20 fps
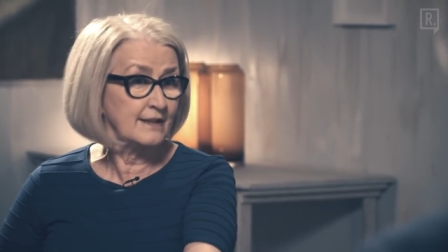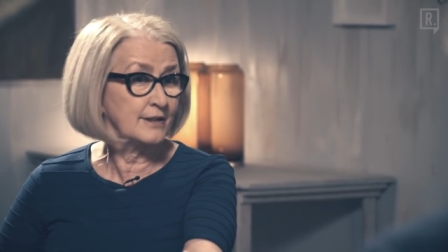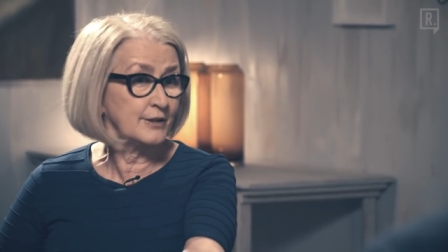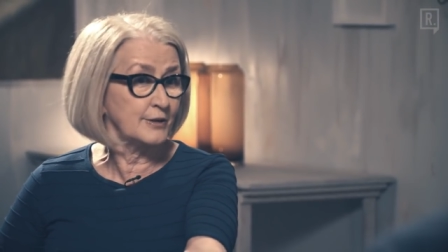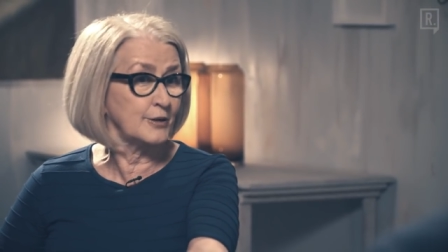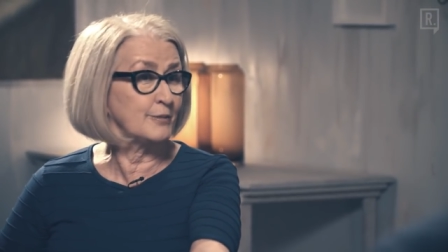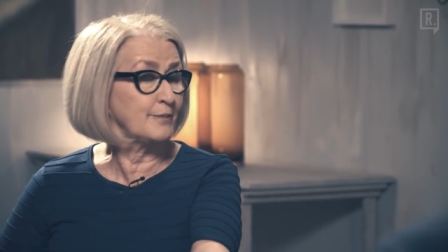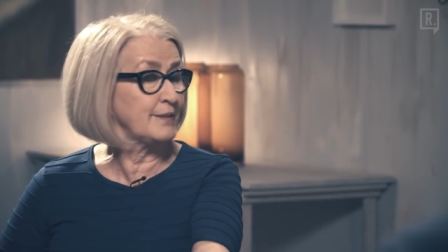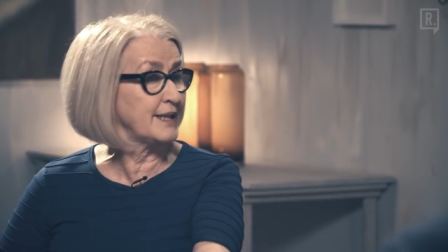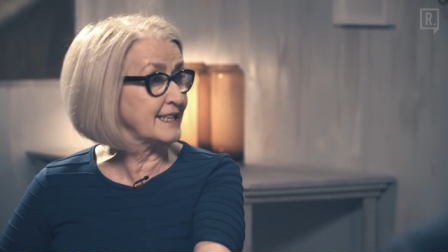
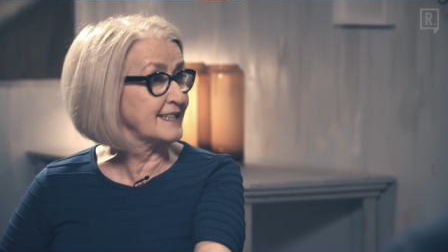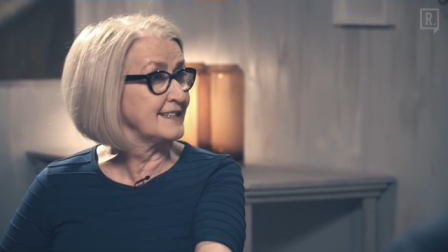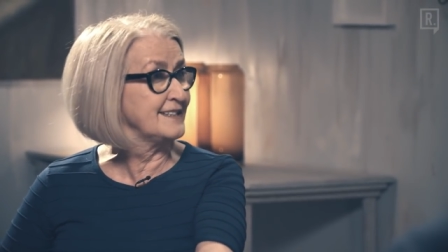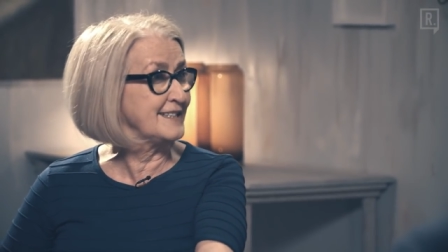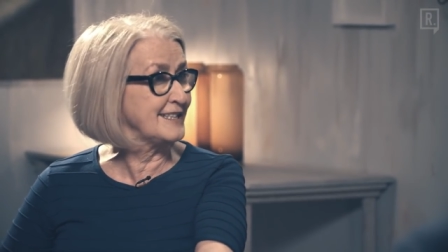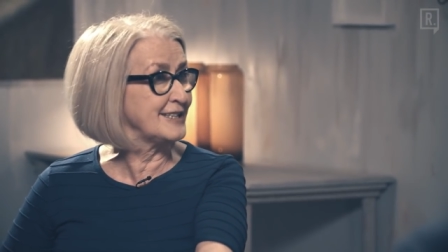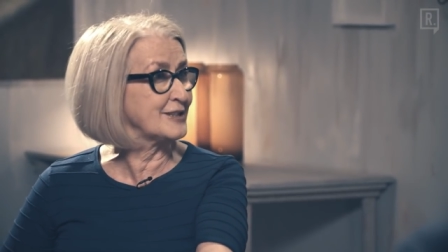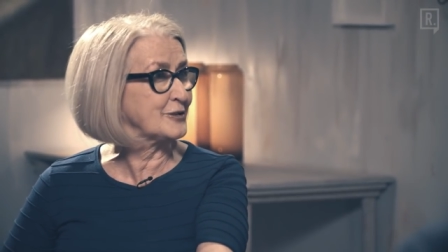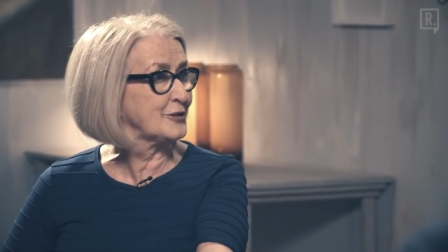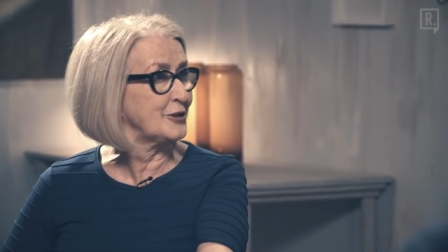you know,
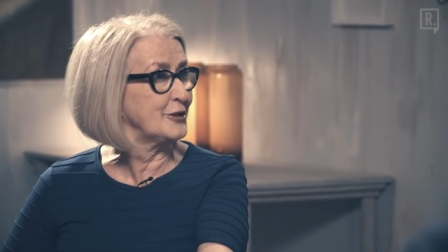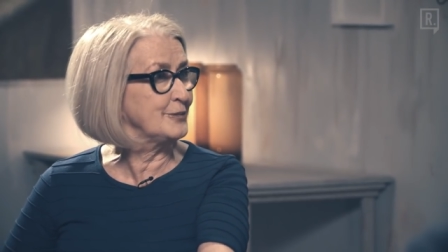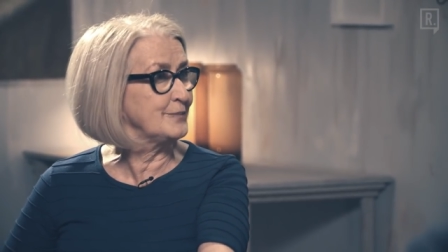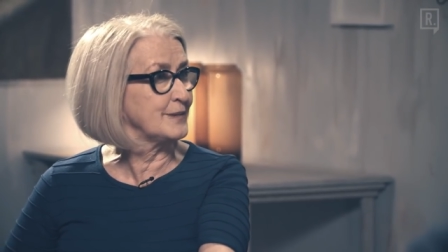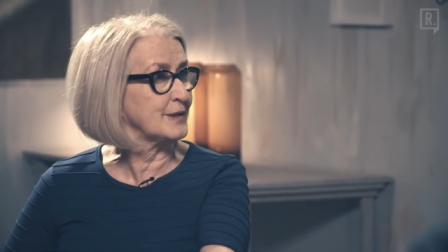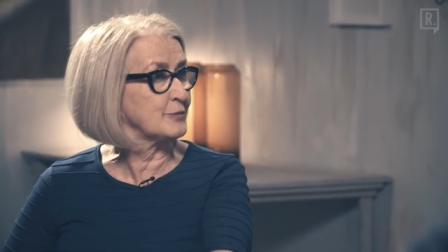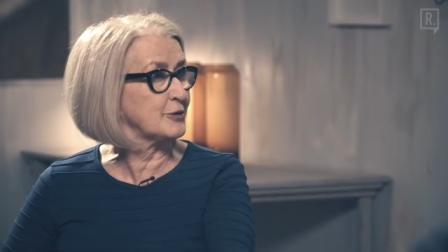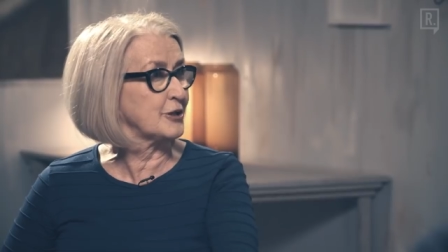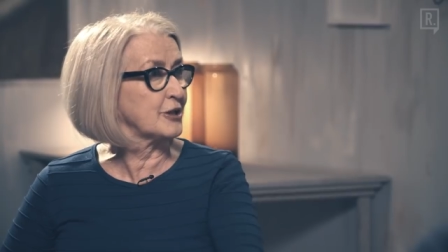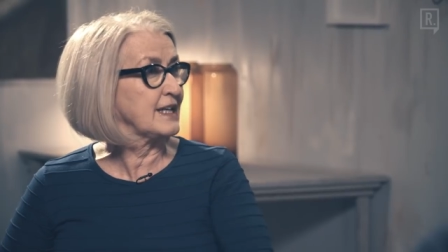making the
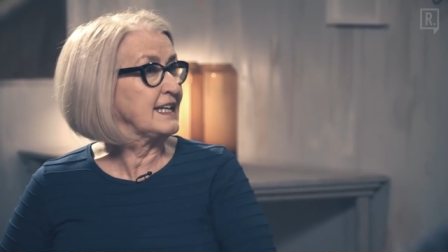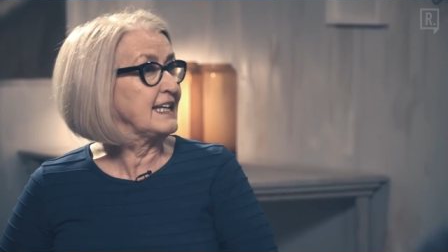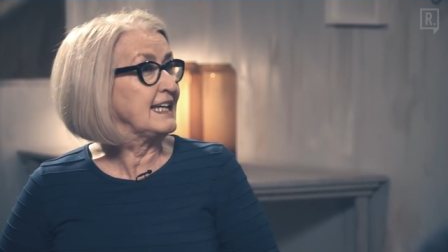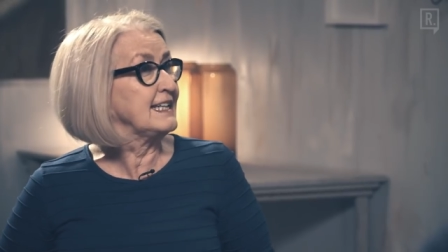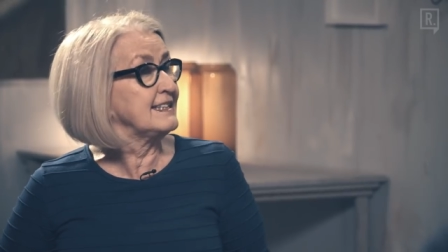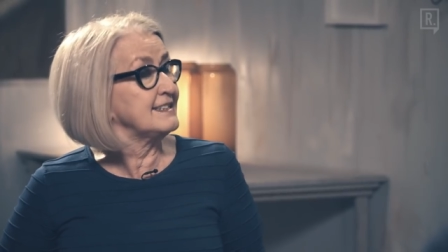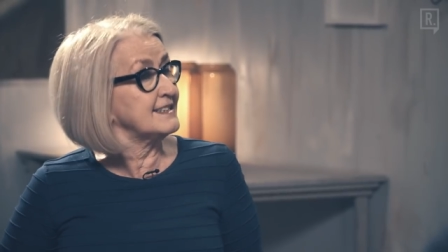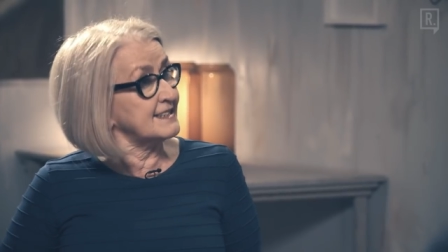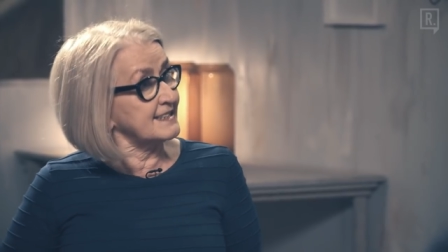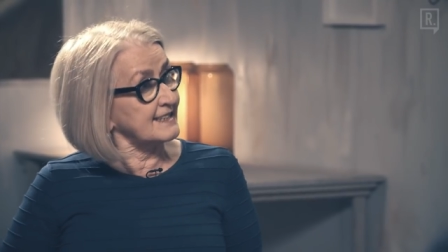economy work.
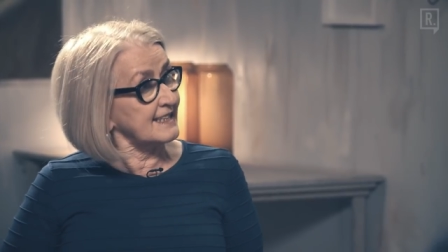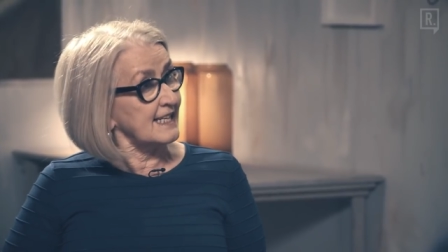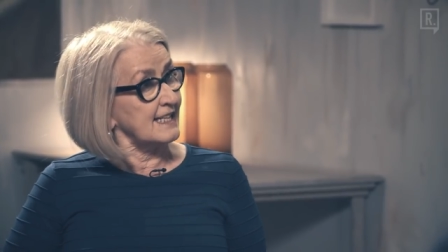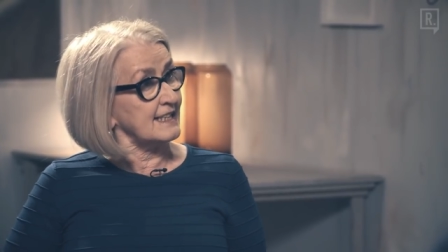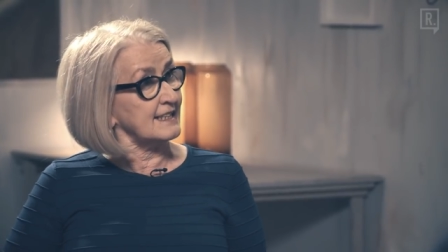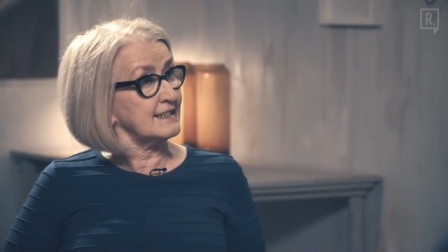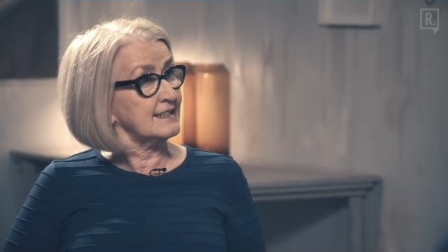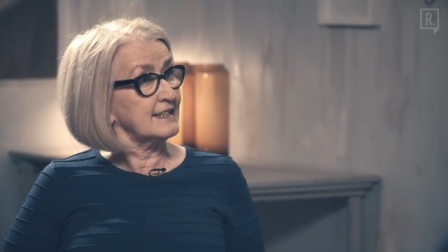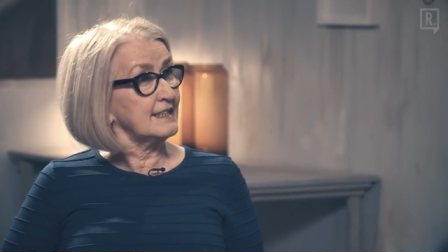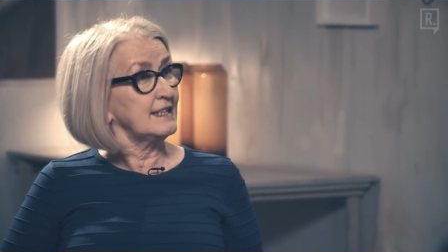
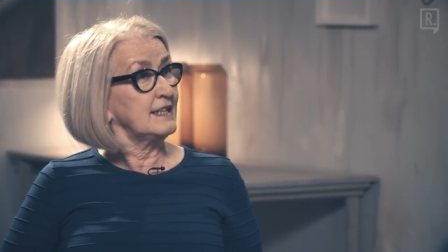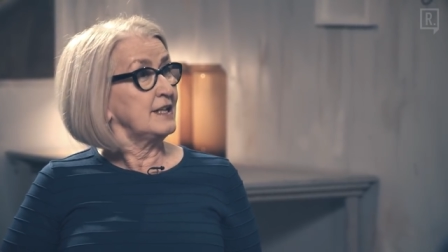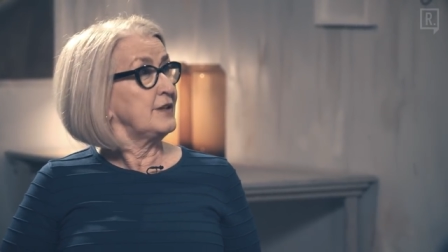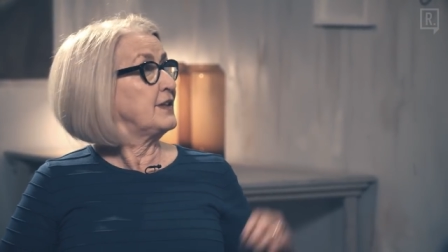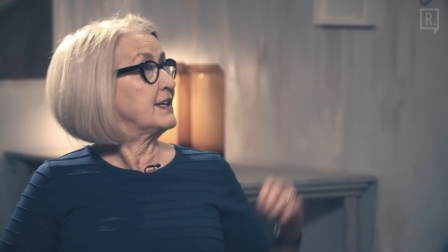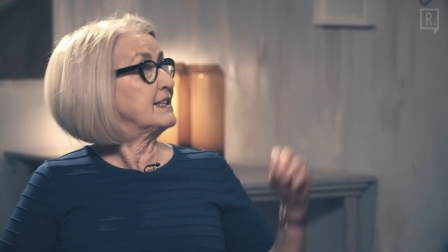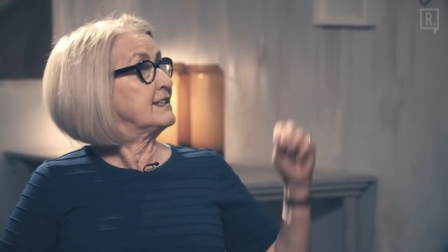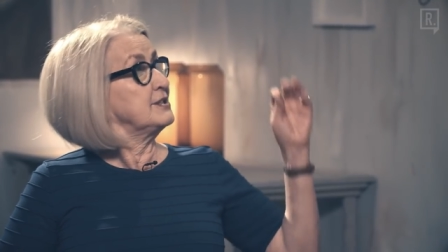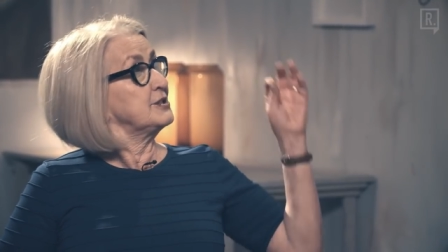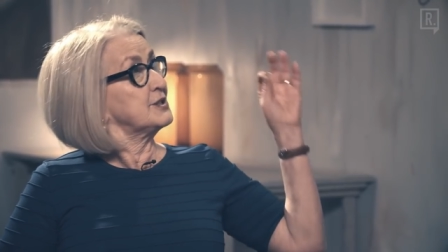Instead,
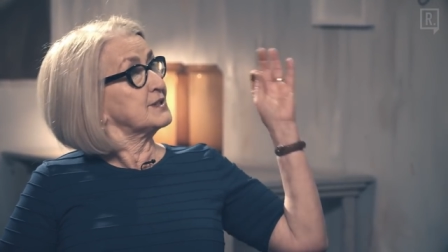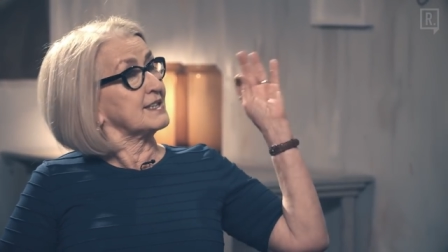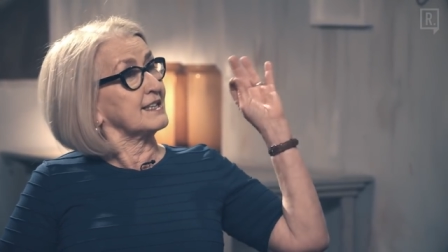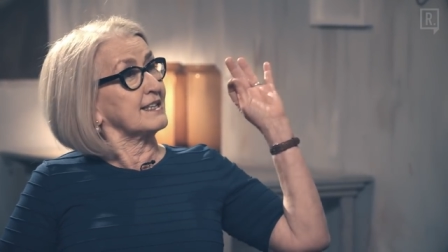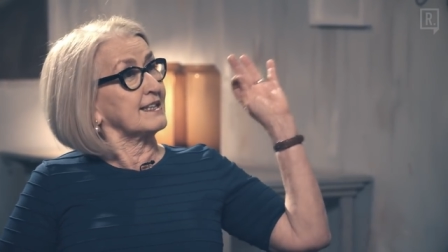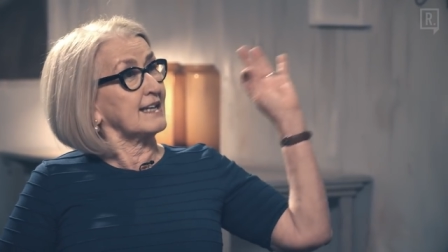they can just